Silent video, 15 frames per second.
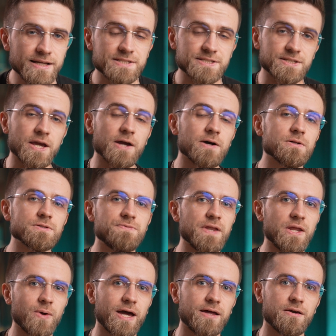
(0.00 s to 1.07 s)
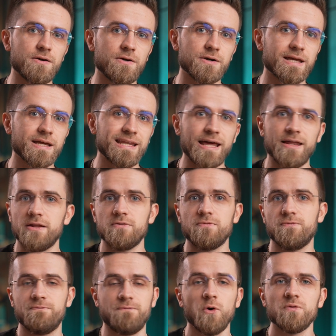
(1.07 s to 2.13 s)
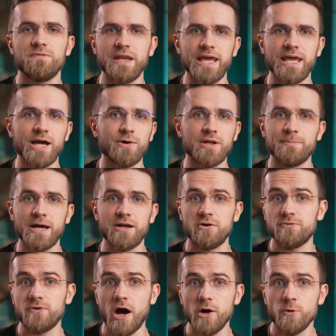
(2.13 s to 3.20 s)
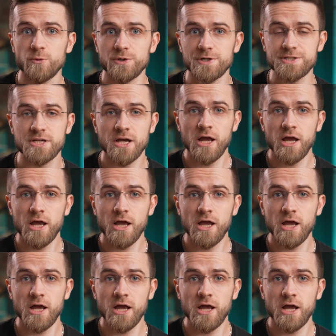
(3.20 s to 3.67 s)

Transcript: A skilled video editor can edit a full video in a matter of hours,